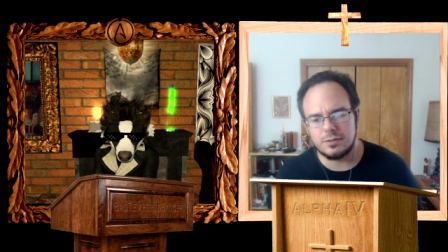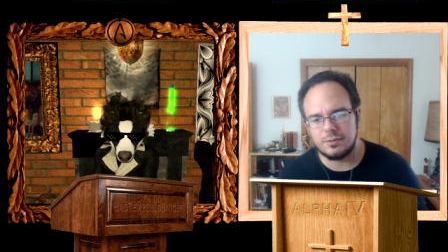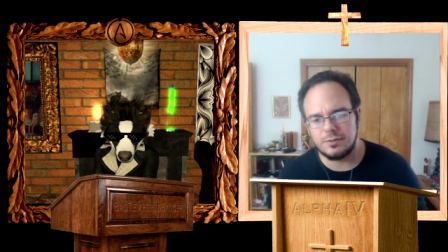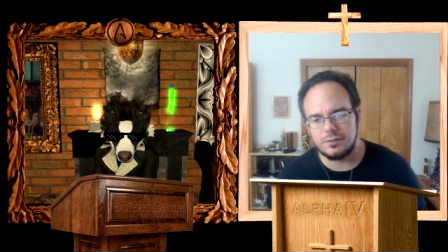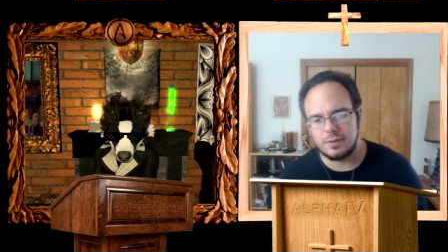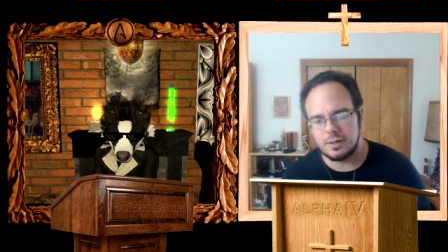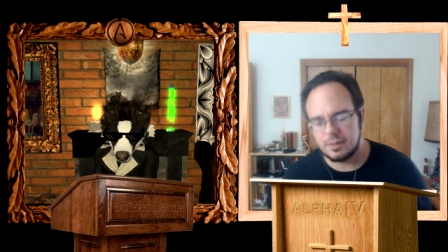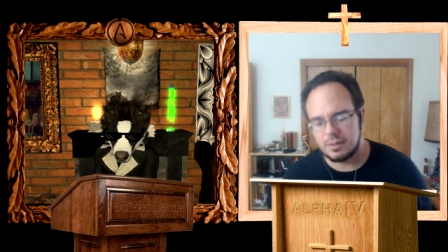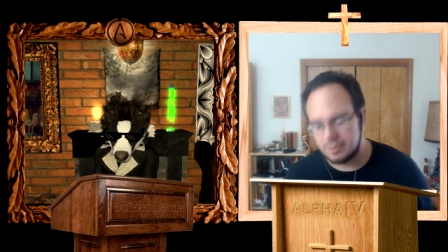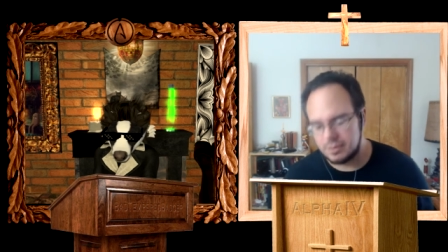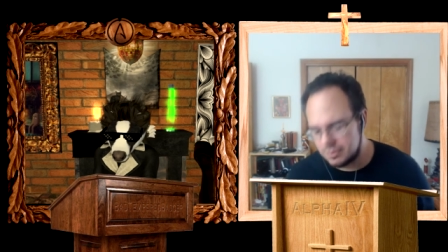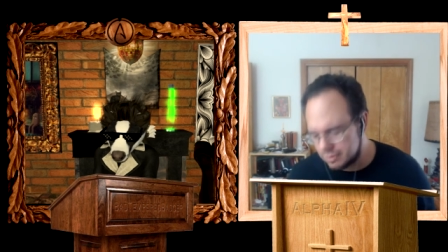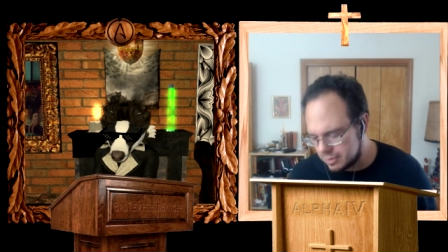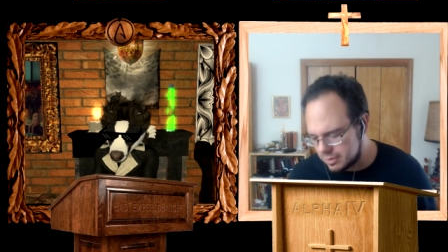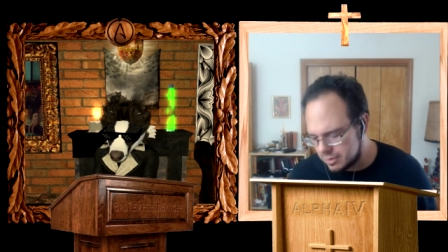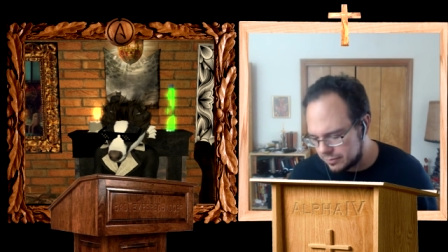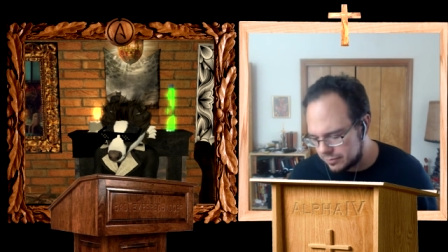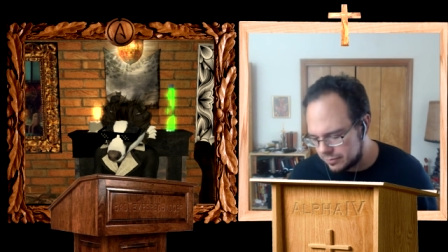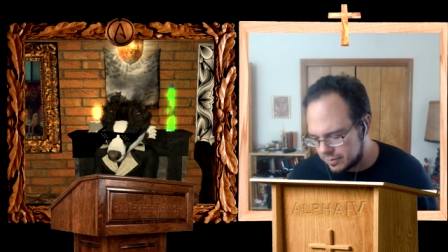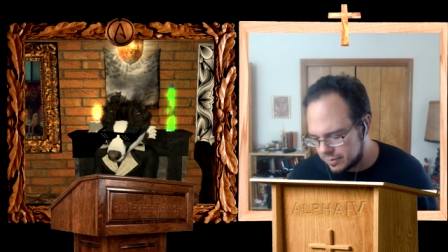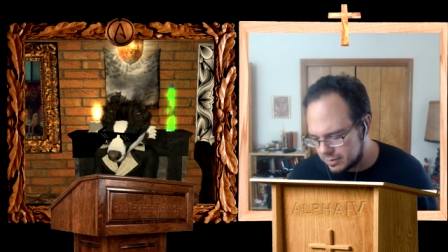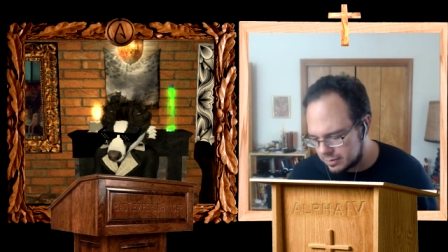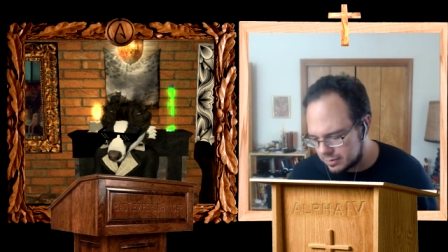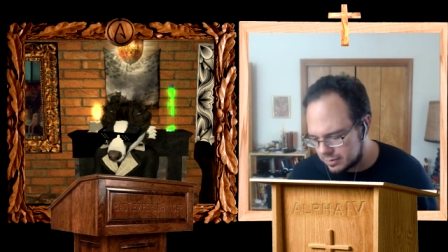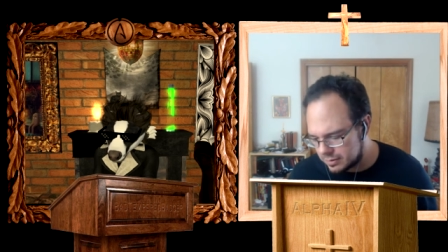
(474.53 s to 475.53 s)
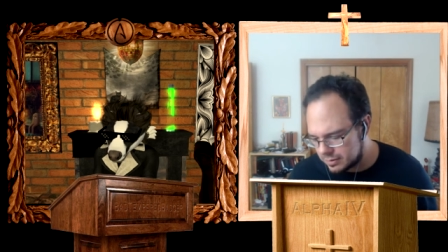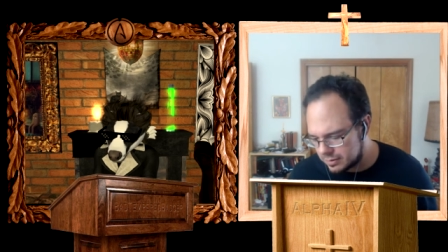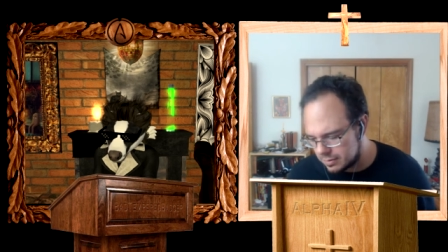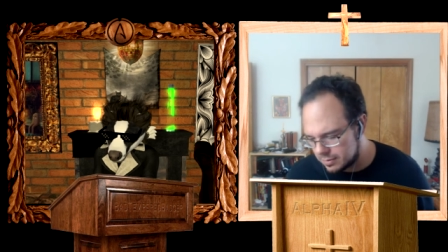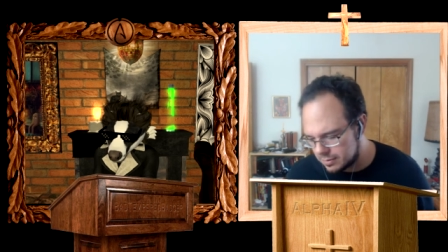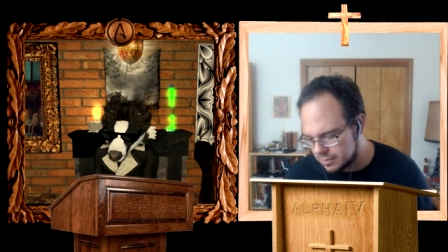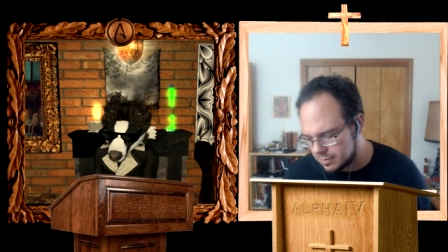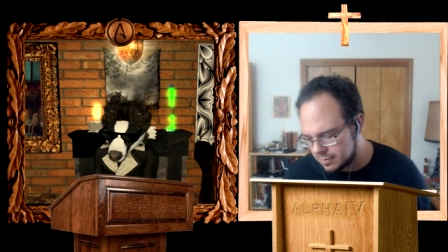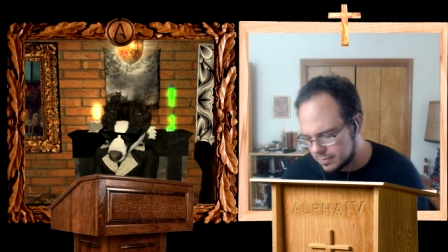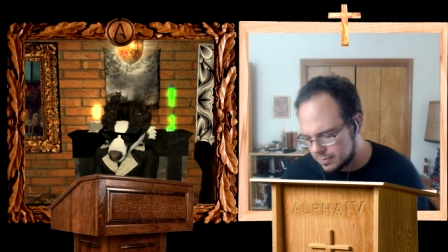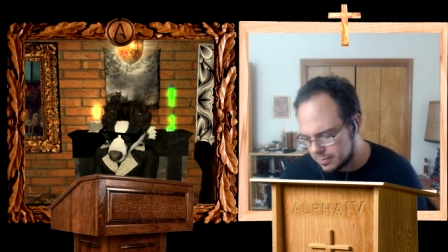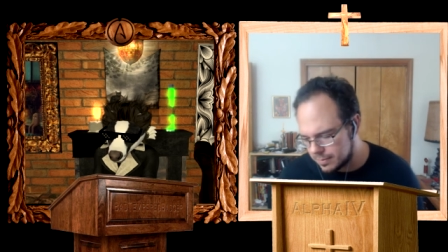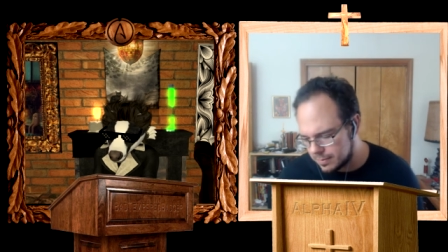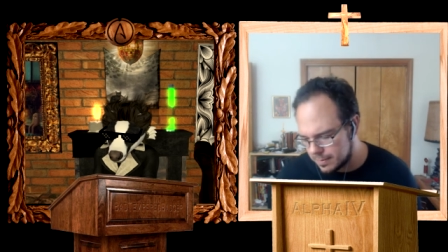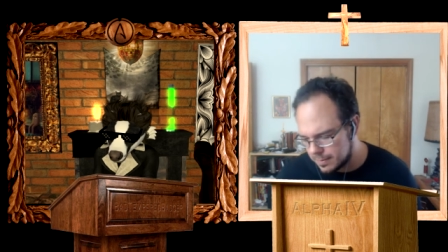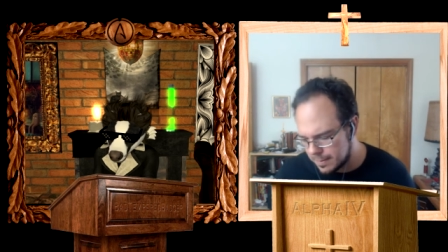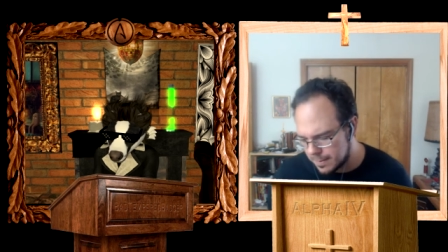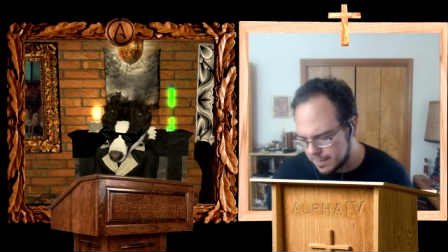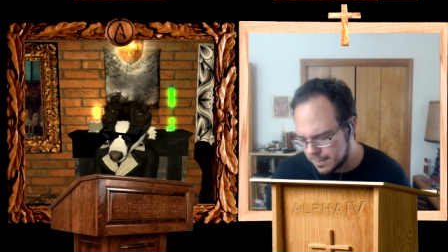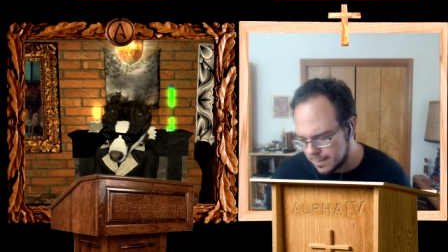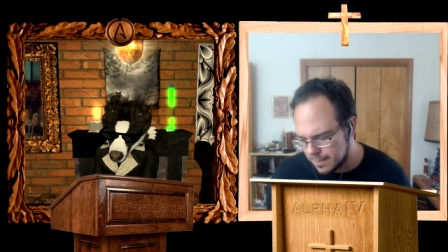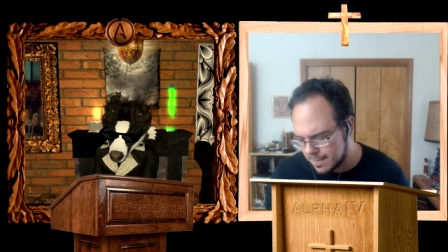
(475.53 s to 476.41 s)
what their actions show to me.